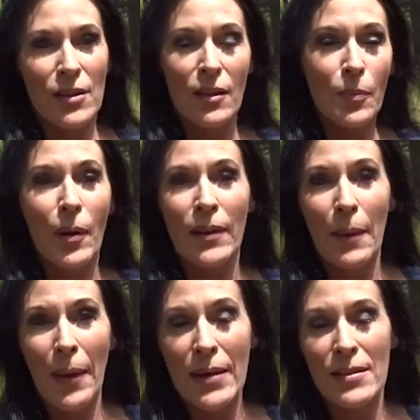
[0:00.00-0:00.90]
The other part of
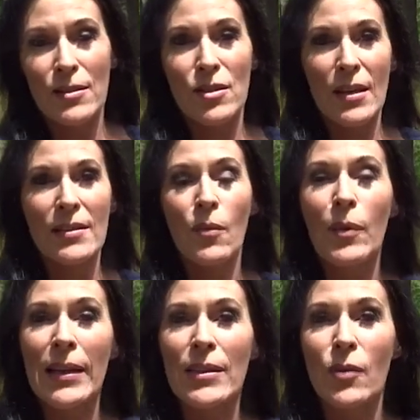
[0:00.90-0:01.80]
that passage says that
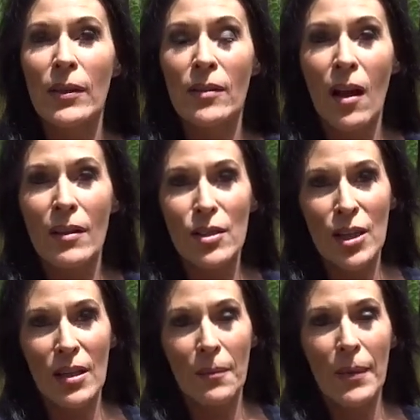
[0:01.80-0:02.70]
we need to acknowledge
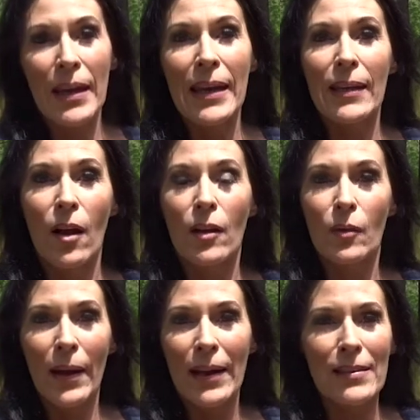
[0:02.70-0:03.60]
Him in all our
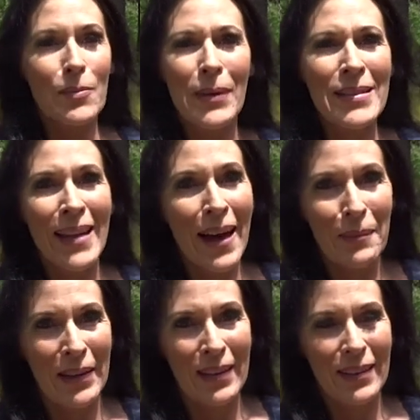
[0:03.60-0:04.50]
ways. What does that
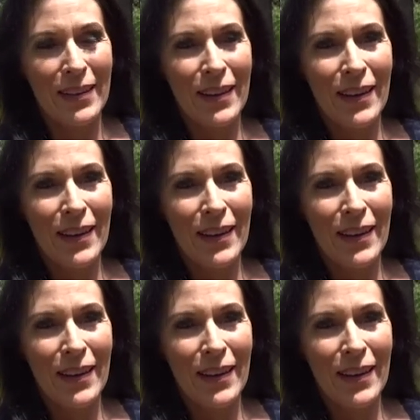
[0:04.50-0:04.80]
mean?